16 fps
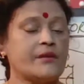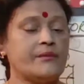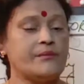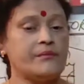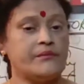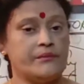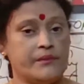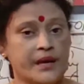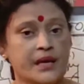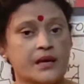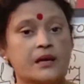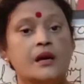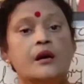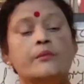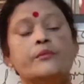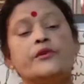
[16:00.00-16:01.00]
make
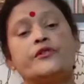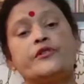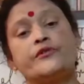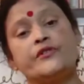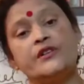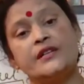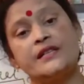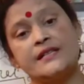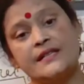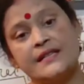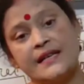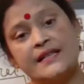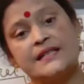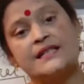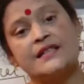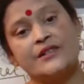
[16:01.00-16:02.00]
beautiful designs
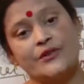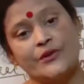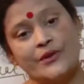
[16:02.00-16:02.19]
and all.